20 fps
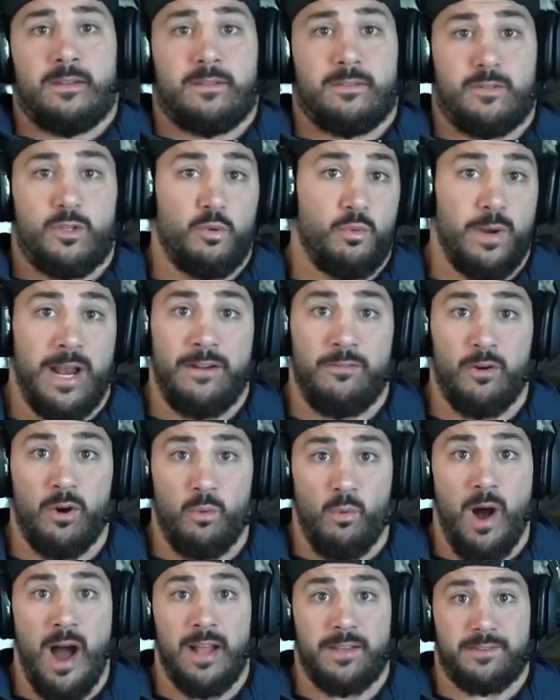do whatever
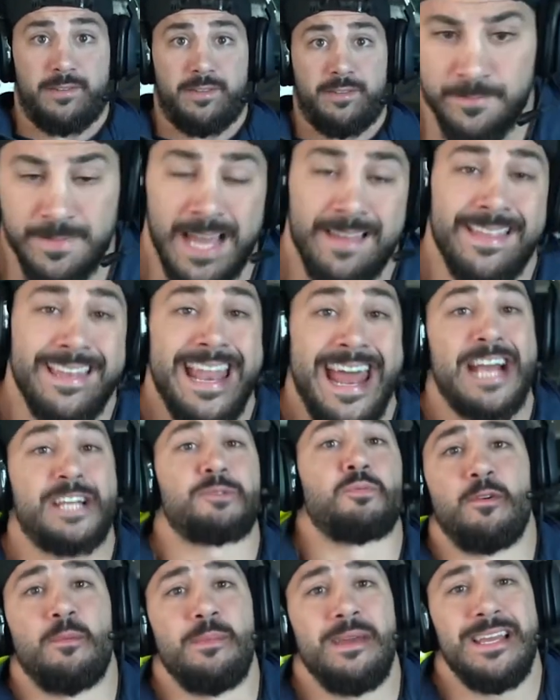it wants. Now, the
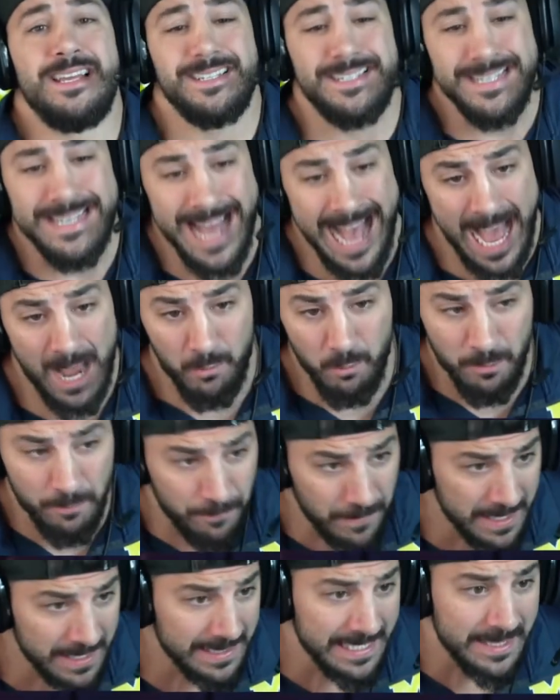next for me is not
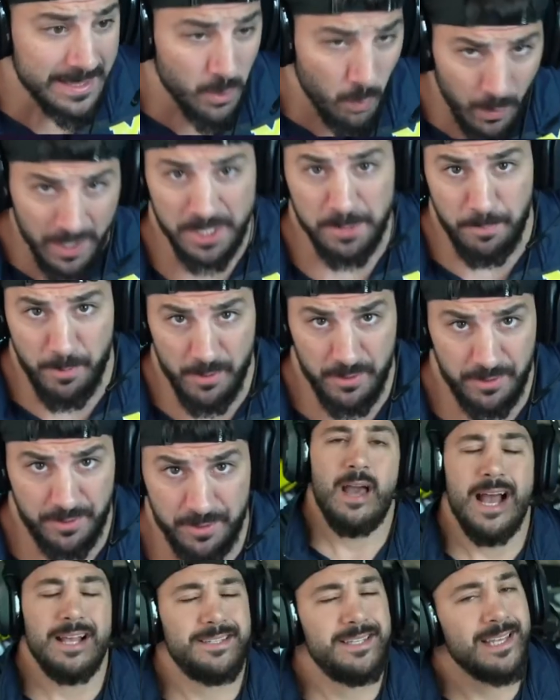revealing the
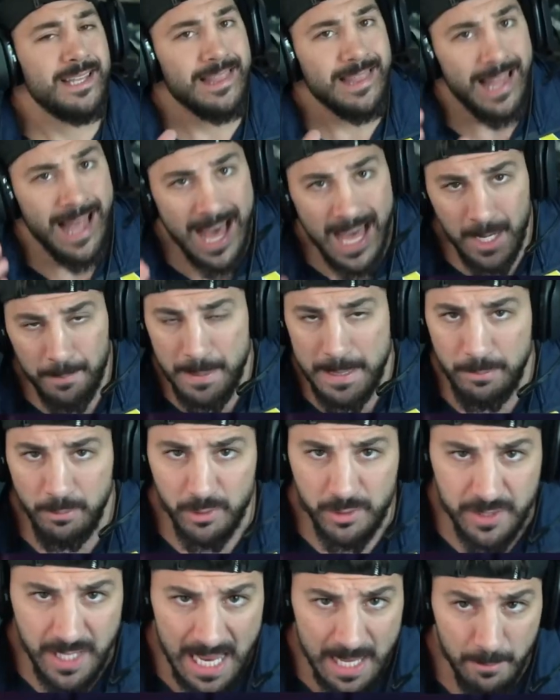whispers. I see a lot of
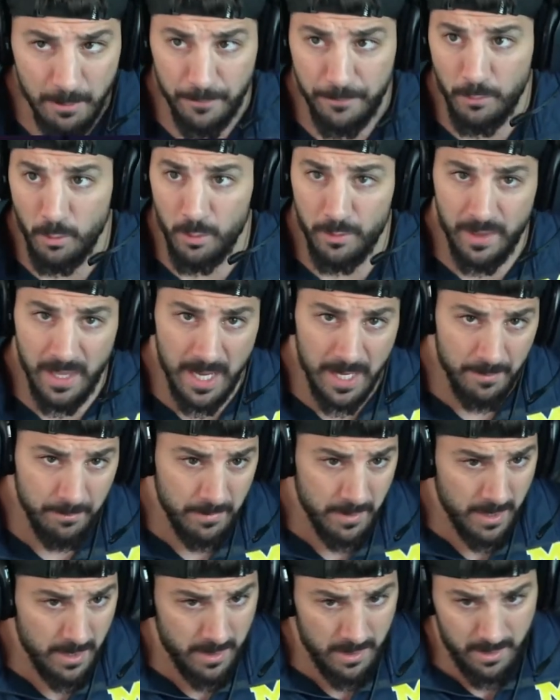people saying before they
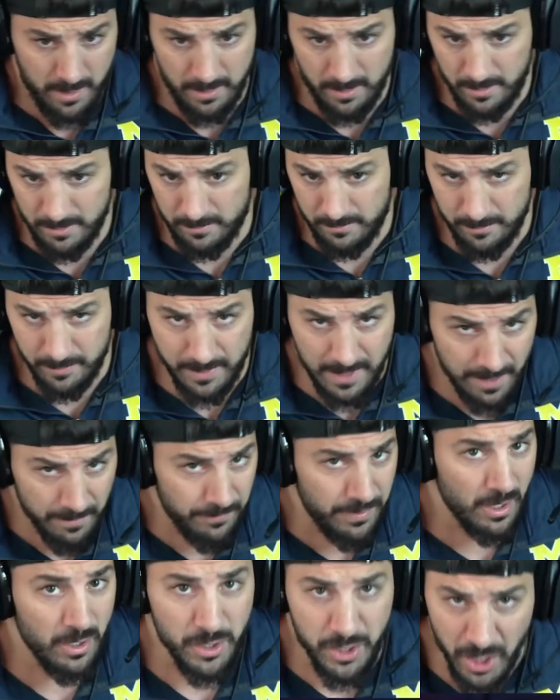
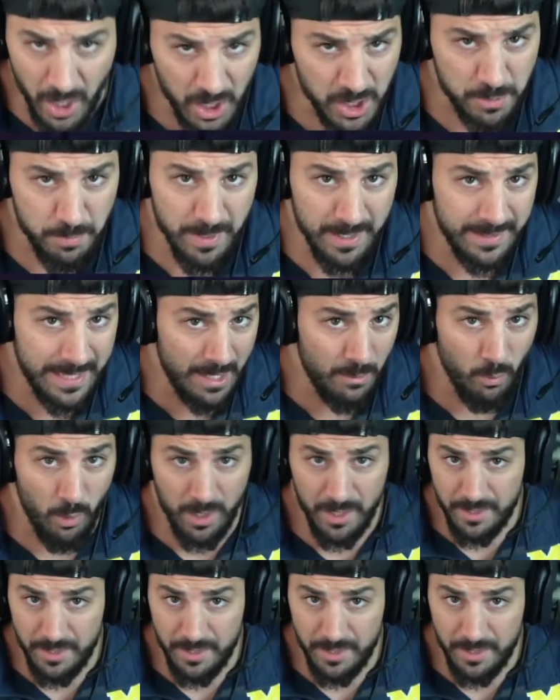give their judgment, they want